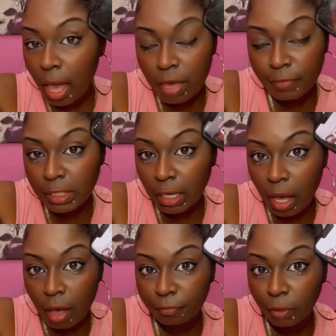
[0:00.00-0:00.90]
can't even
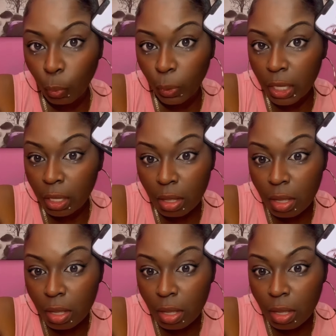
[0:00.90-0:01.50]
take off the wig.